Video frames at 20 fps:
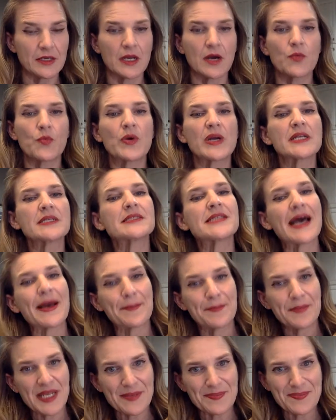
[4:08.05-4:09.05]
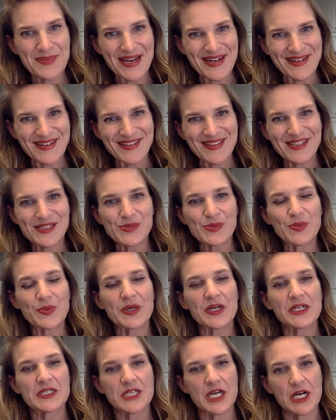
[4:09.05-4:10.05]
Now, what does that mean better? And that's what we're
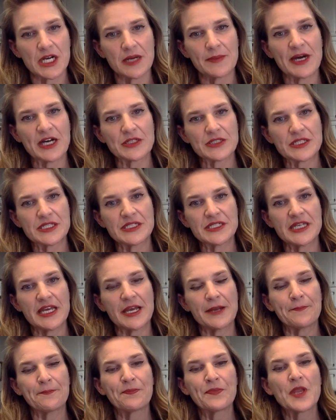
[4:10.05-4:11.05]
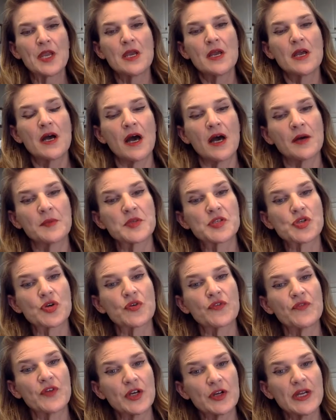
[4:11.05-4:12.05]
going to talk about today.
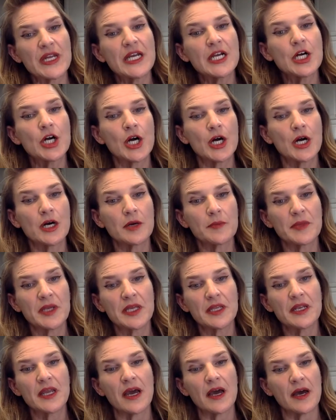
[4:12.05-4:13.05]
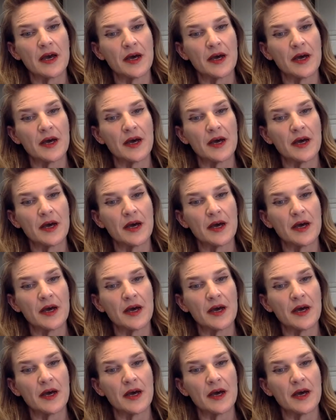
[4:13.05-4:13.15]
So a very common